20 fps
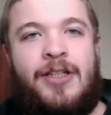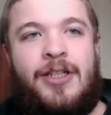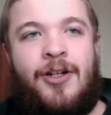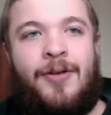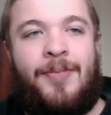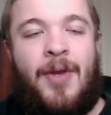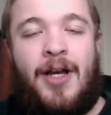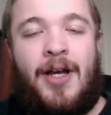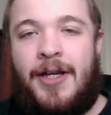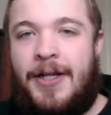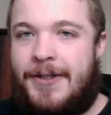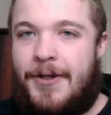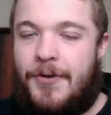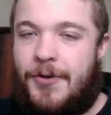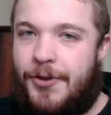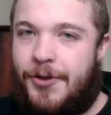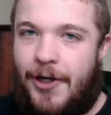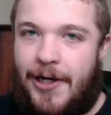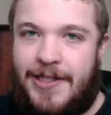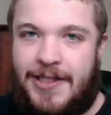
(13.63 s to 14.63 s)
You know, I'm not going to go
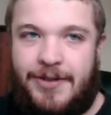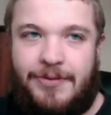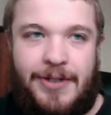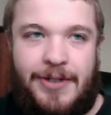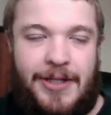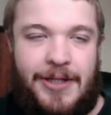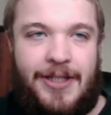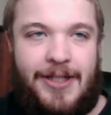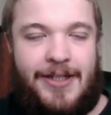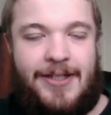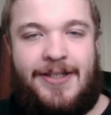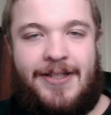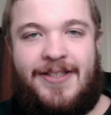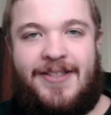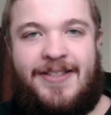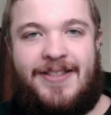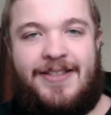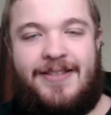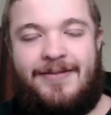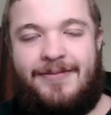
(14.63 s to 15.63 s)
crazy with it
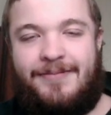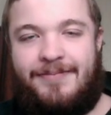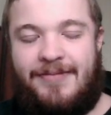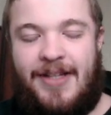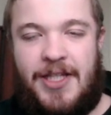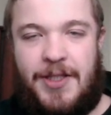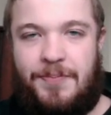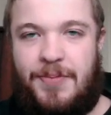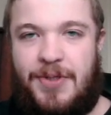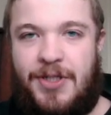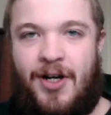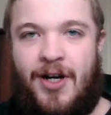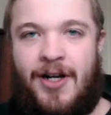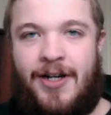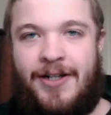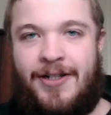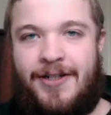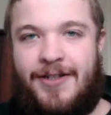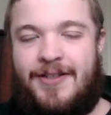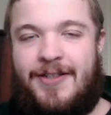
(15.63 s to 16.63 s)
because, let's be
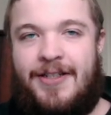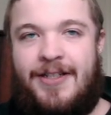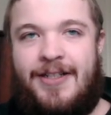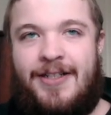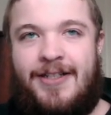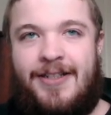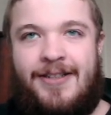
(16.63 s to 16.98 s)
honest,